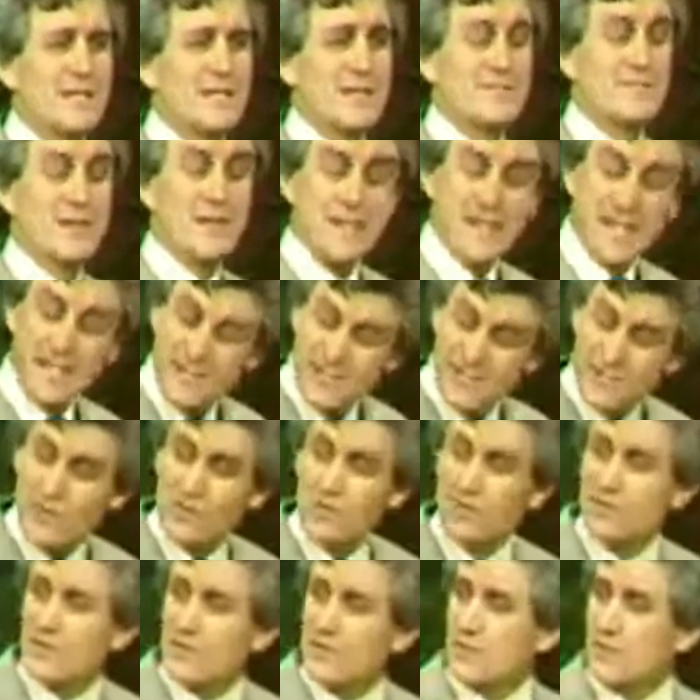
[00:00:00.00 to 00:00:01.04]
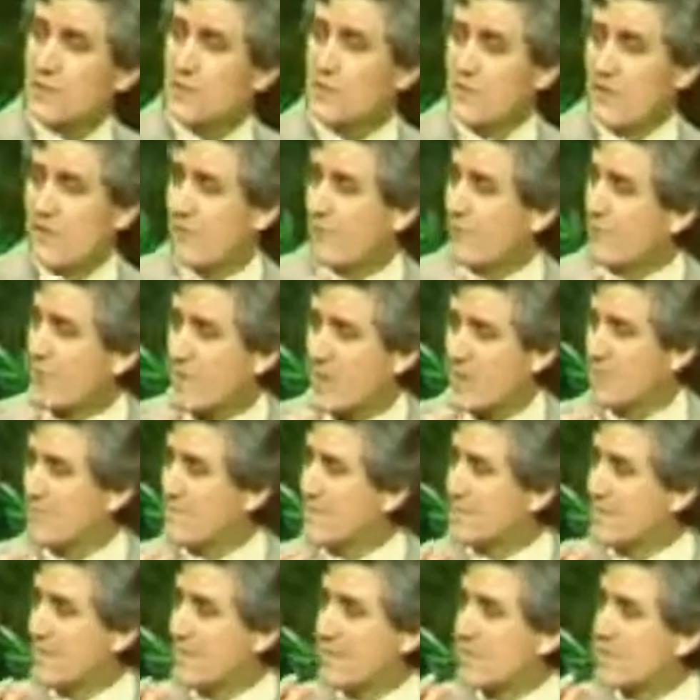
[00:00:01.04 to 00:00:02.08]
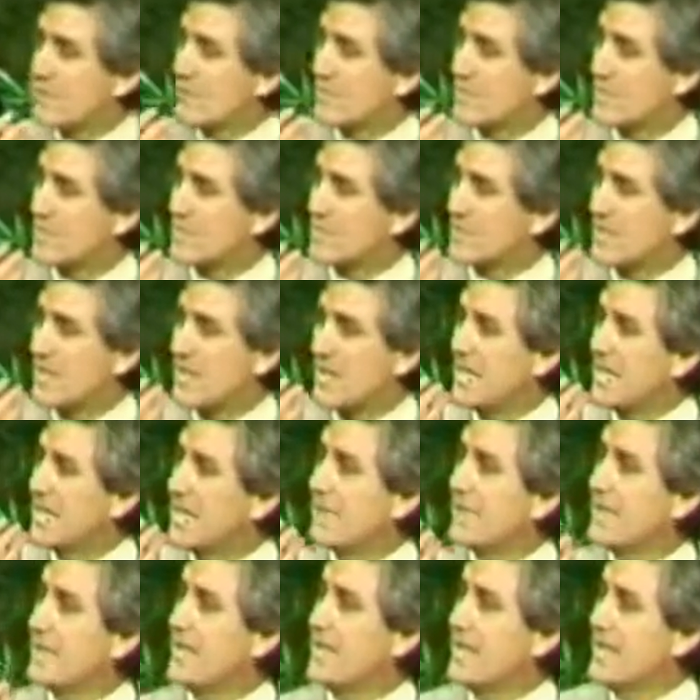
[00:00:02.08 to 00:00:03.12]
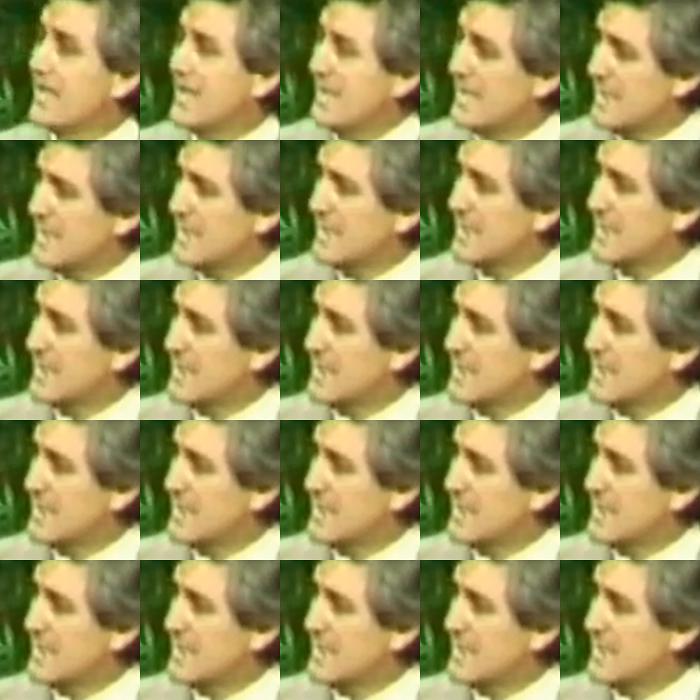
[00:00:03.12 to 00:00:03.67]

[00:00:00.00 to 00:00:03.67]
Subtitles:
but I know that you have promised that you will supply every need.